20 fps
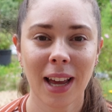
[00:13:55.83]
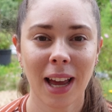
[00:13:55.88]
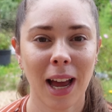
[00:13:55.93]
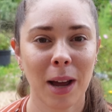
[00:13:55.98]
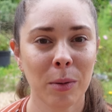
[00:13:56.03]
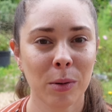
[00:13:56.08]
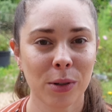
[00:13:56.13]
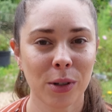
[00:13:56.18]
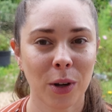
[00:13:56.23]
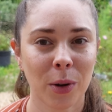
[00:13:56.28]

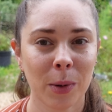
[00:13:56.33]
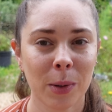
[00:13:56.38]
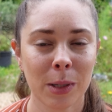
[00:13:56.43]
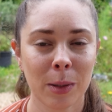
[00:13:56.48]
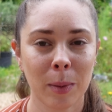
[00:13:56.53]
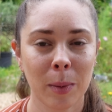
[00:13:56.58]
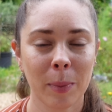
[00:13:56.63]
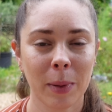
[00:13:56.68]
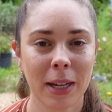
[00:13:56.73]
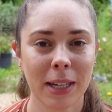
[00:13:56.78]
I'm also going
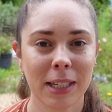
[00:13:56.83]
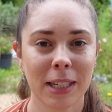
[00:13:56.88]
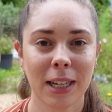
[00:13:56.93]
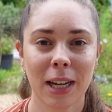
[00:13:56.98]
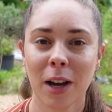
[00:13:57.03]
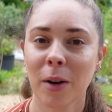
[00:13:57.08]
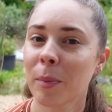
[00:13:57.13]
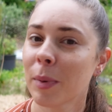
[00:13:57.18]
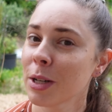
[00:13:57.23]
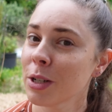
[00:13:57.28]
to be planting
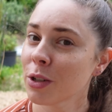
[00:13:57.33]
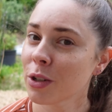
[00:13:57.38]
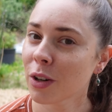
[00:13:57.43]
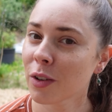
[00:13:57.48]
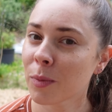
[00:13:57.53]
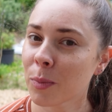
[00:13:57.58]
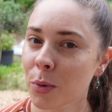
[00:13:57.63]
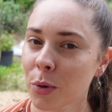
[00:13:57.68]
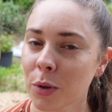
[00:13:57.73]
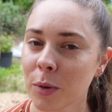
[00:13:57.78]
a bunch
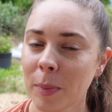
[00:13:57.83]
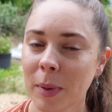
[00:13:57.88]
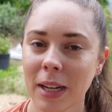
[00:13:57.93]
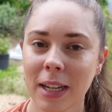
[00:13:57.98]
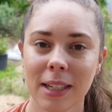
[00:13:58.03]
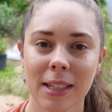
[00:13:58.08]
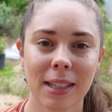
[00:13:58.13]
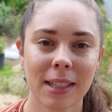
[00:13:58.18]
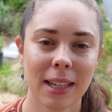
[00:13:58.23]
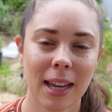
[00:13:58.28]
of broad
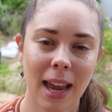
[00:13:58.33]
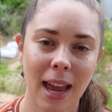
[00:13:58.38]
beans